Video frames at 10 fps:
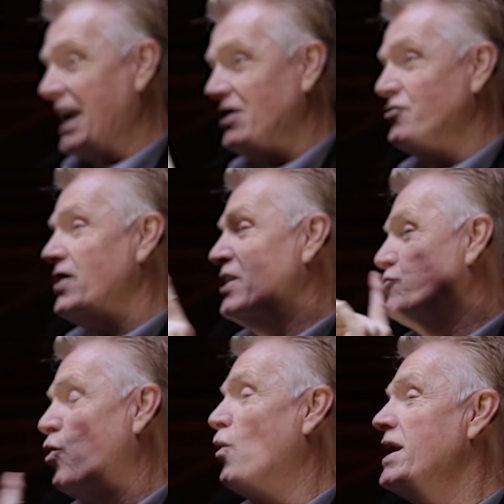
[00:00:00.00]
can say
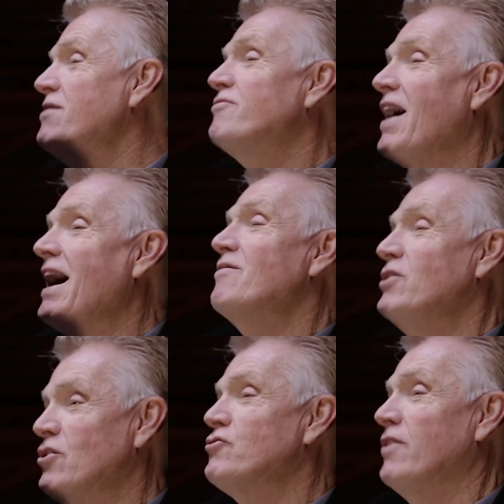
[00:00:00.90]
25
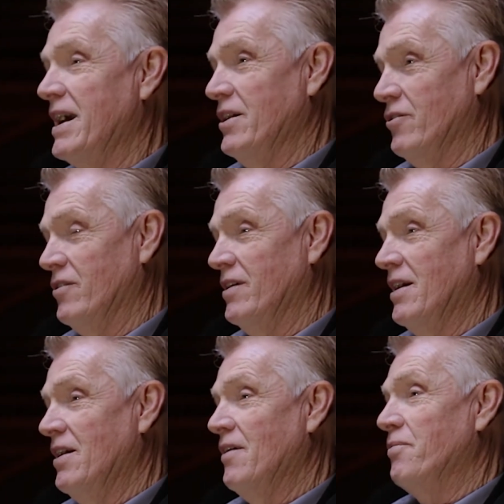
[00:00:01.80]
years later,
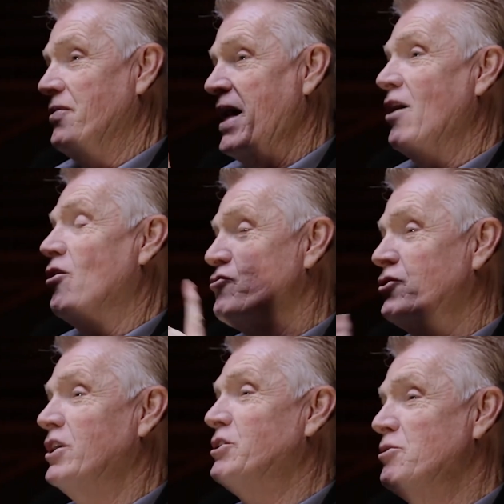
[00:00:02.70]
they are as
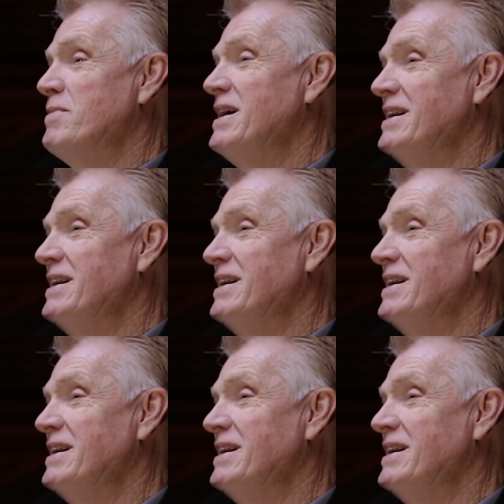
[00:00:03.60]
good to me